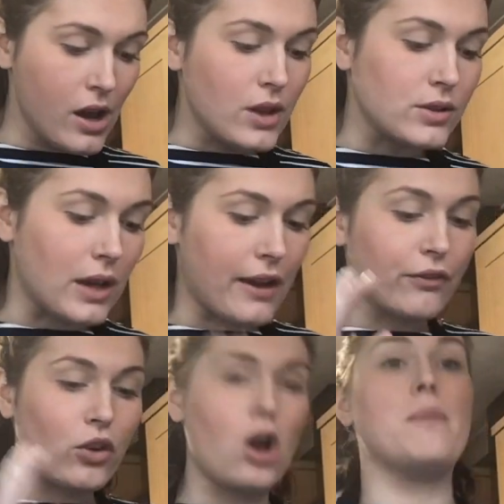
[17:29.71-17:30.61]
So I've
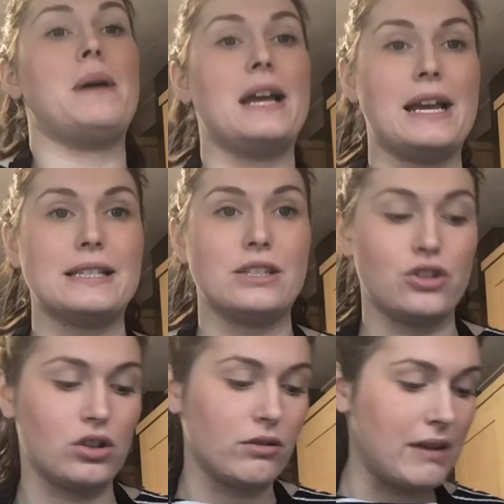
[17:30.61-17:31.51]
got my icing
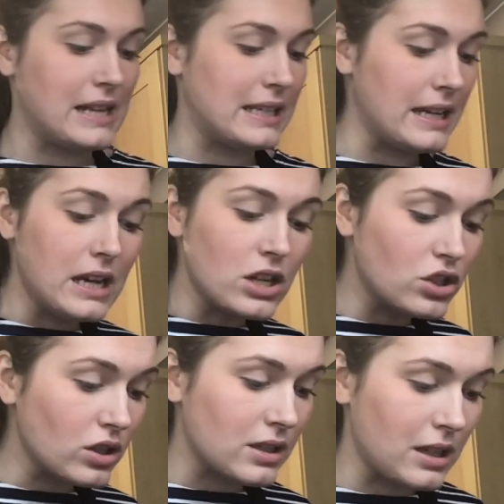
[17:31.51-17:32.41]
sugar ready.
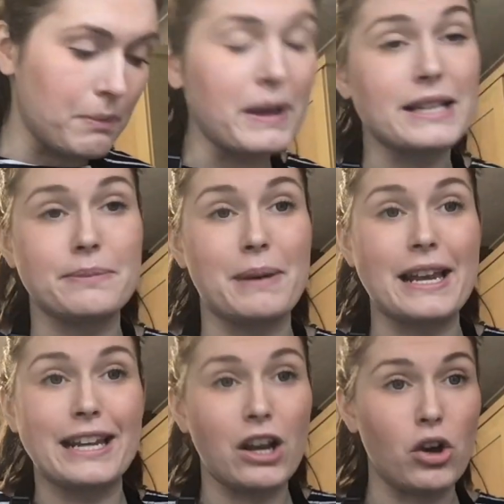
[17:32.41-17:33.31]
Doesn't appear to be
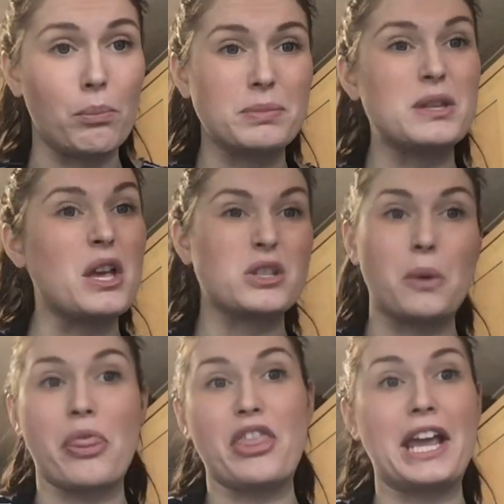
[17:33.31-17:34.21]
any lumps, so I
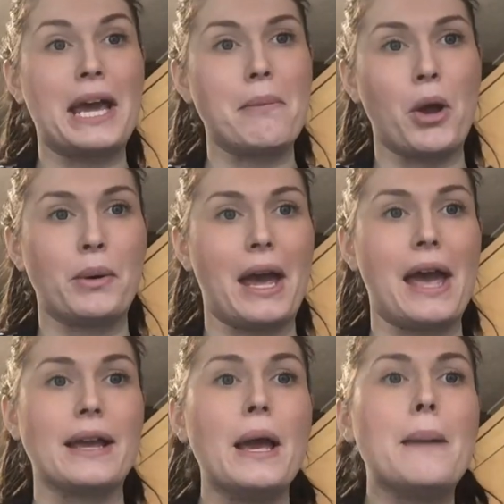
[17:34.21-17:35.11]
think I'm okay.